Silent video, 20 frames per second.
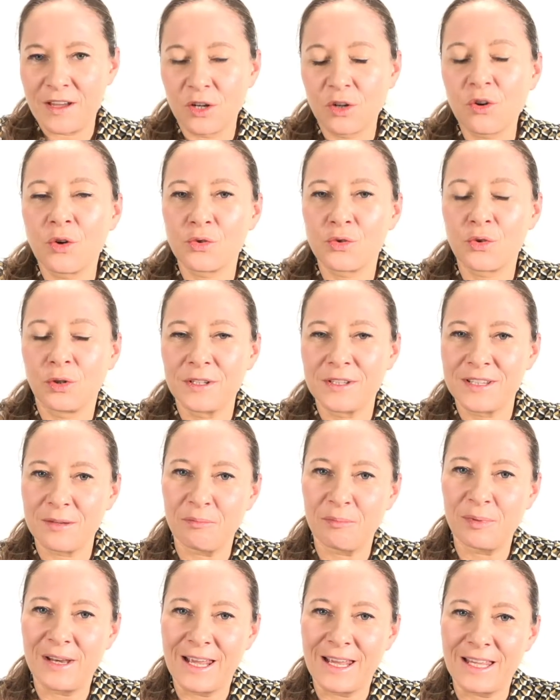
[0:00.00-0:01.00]
a control is in
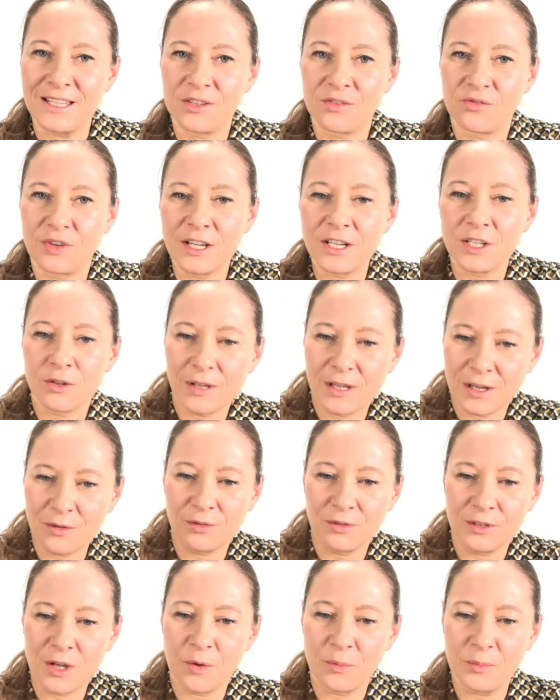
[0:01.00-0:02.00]
place. Right? You can
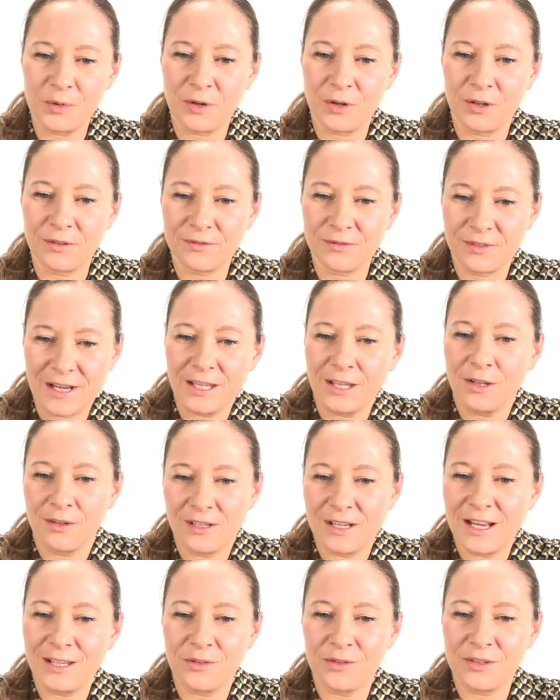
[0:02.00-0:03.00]
only observe,
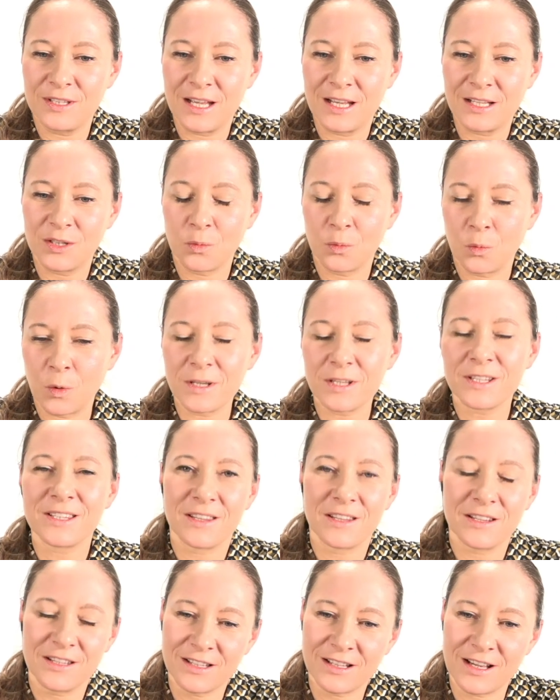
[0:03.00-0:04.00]
like you said. So what is
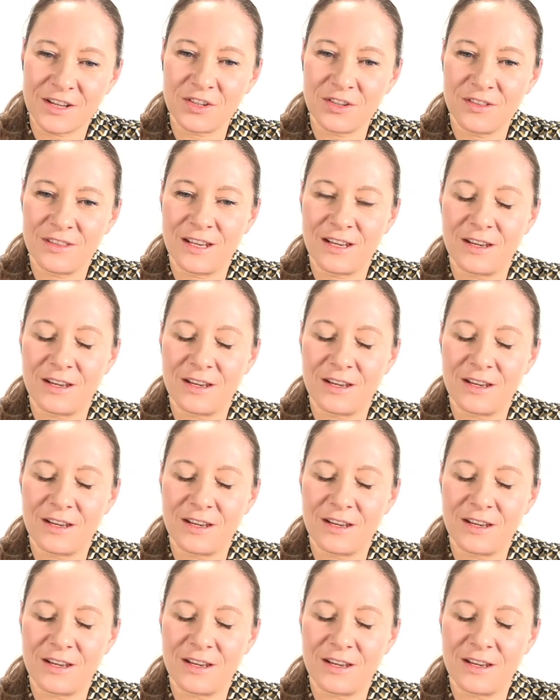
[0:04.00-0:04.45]
the discussion then